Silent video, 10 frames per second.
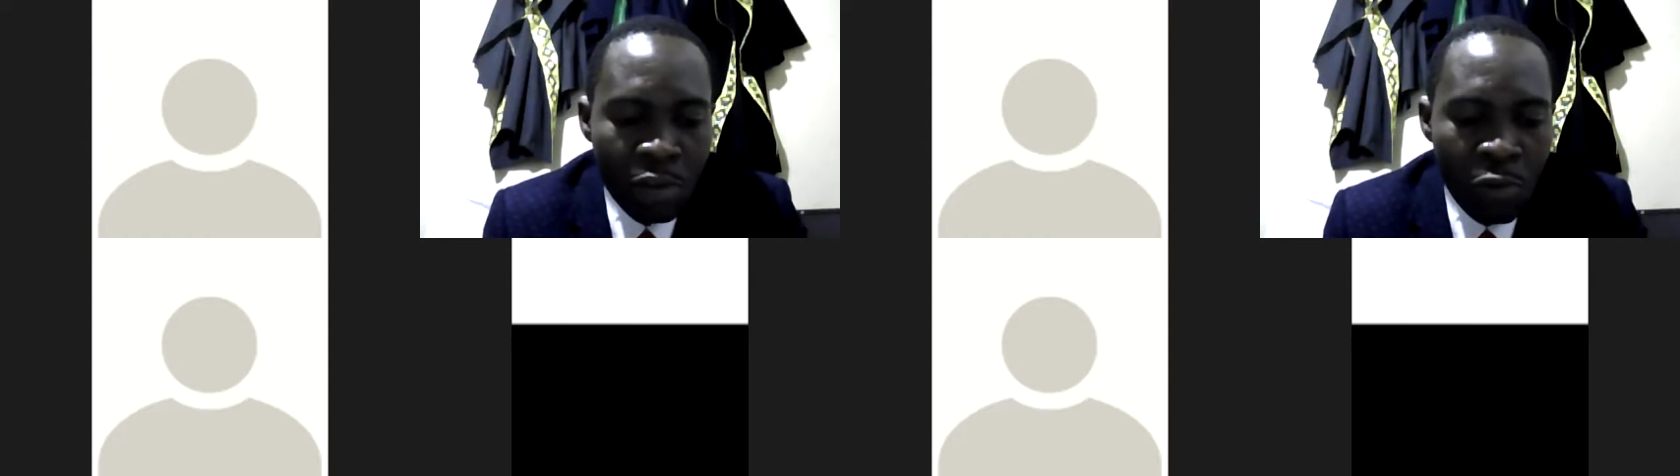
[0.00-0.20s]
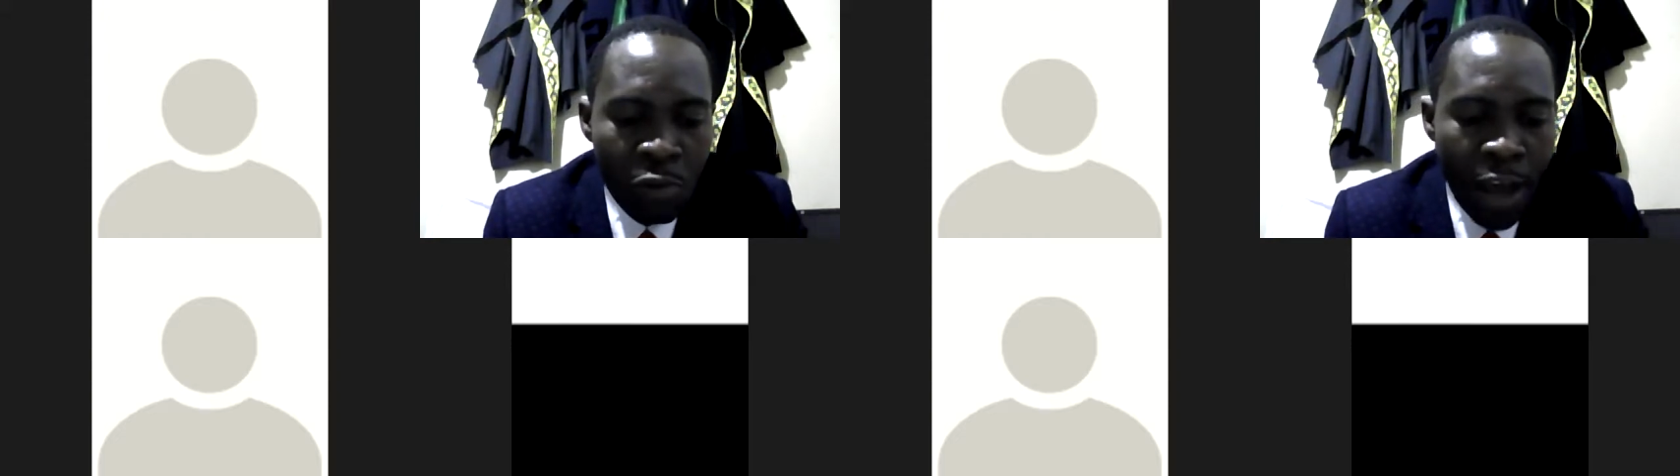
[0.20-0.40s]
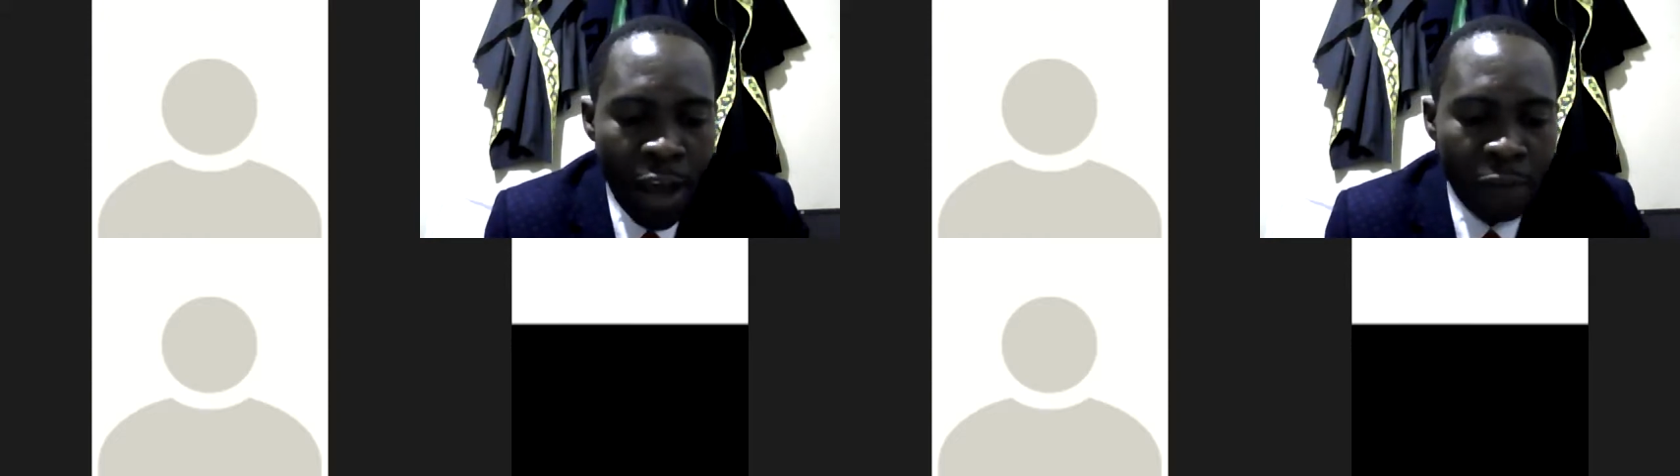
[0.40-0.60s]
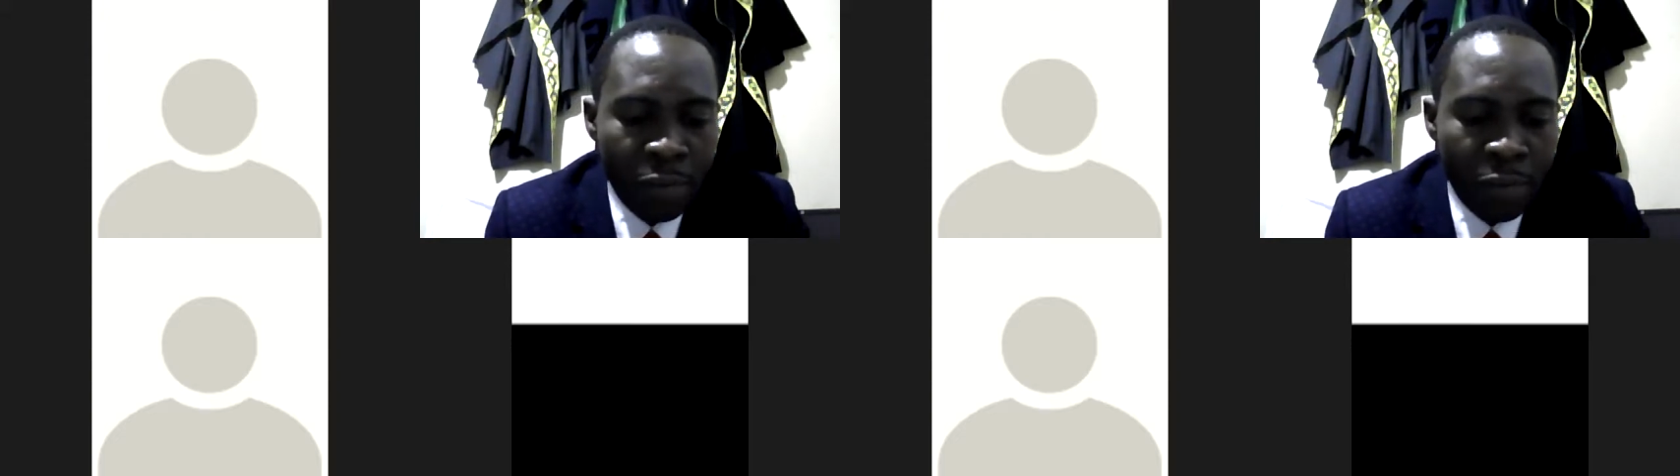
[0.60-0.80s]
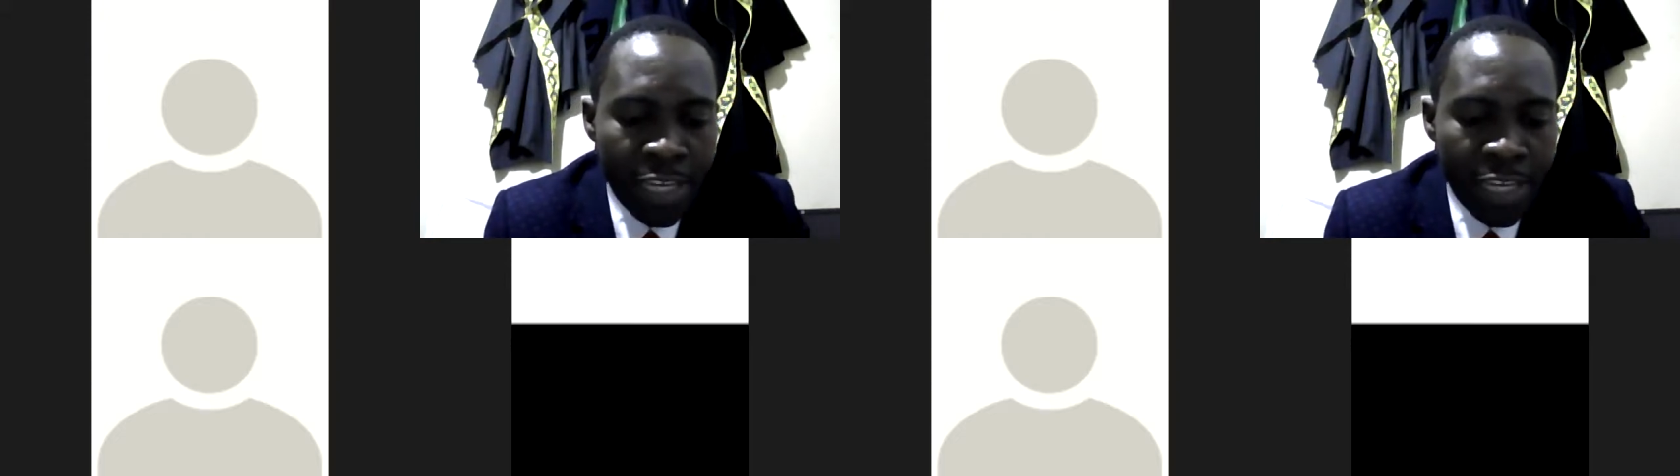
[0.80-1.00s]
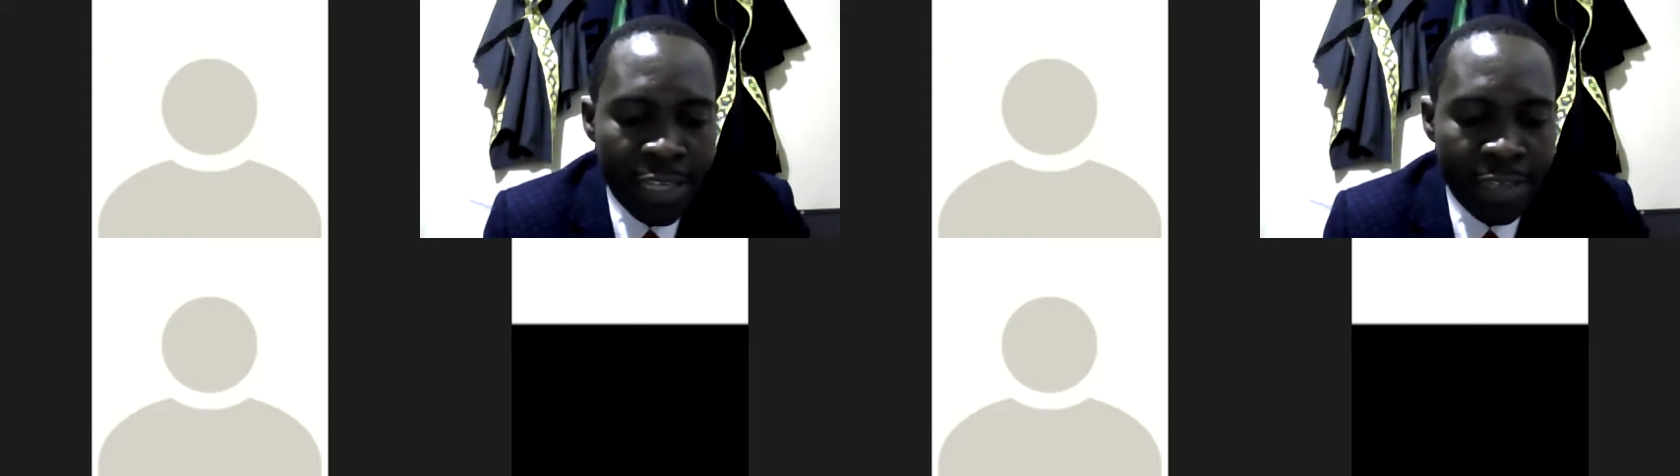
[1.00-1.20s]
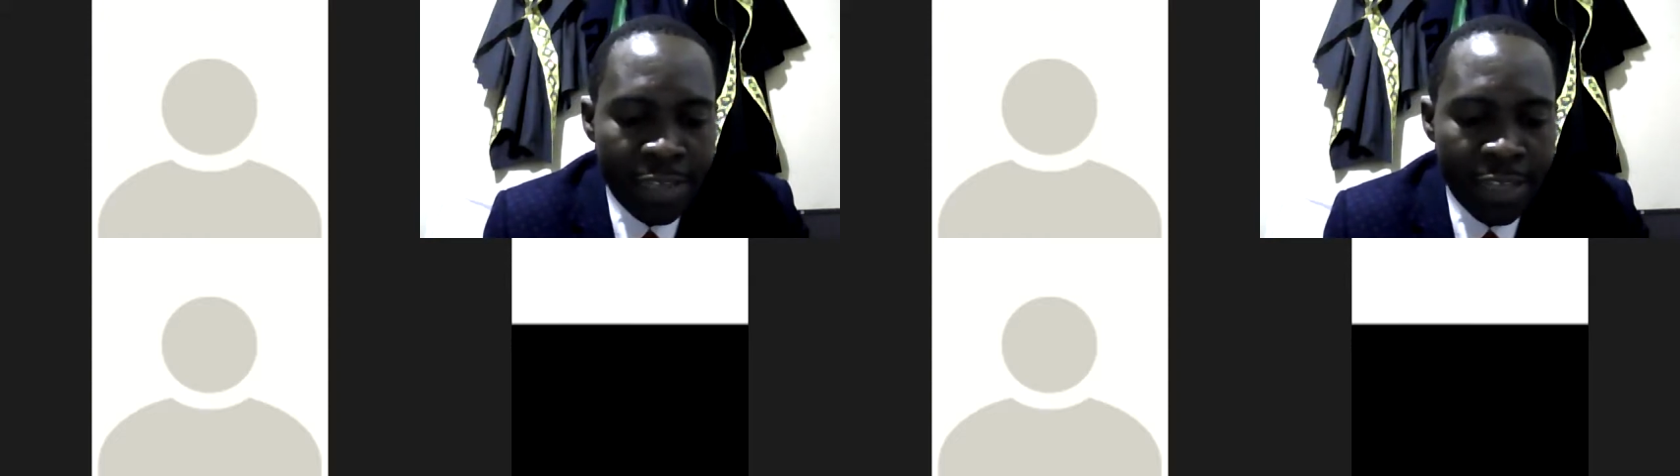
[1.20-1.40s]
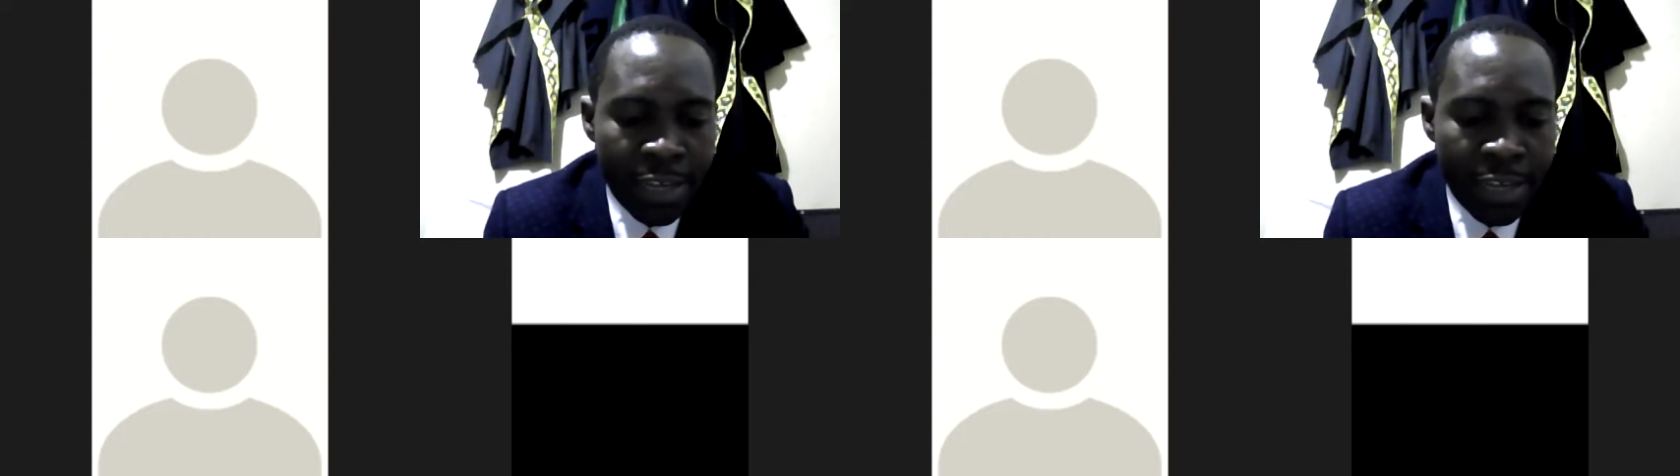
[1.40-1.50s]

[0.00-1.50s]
we have these